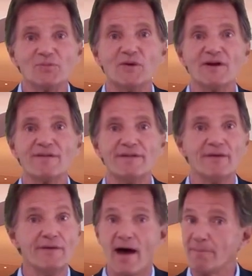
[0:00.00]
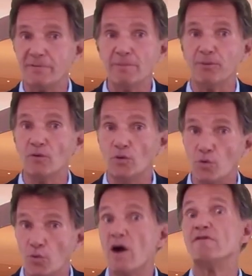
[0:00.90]
Well, they're not people
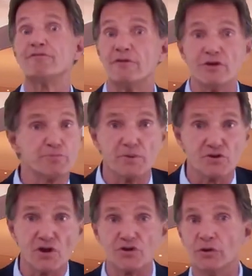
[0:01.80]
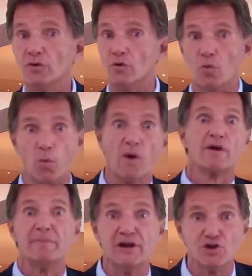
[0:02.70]
who run for this position, who
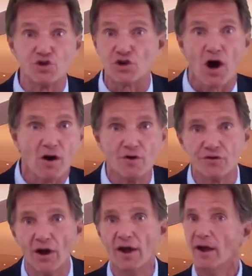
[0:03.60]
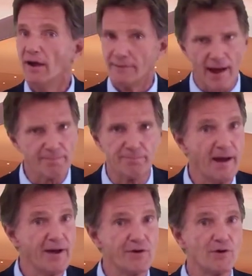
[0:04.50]
want to be in charge, not
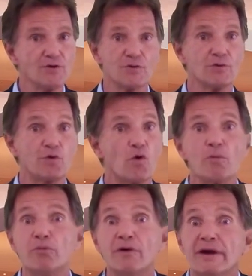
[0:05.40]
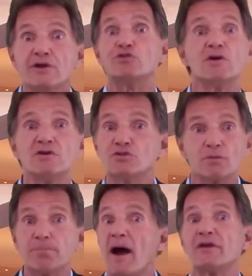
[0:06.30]
bankers or corporate
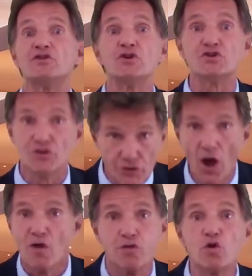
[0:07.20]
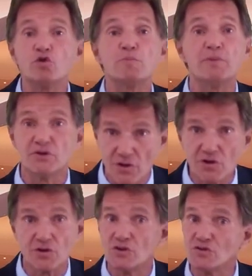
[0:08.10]
interests or politicians. Those
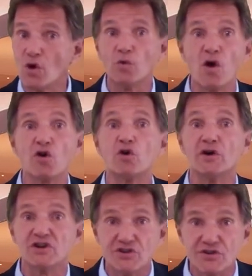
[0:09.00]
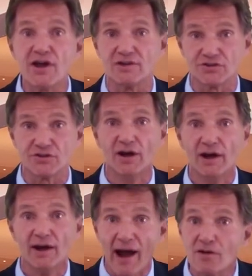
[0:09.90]
positions no longer exist
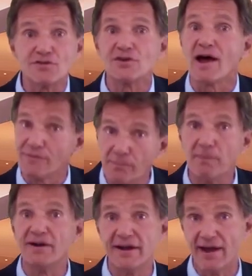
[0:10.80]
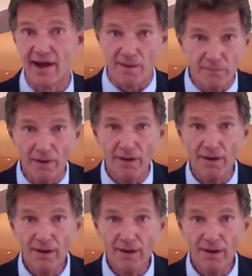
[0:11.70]
outside the money game.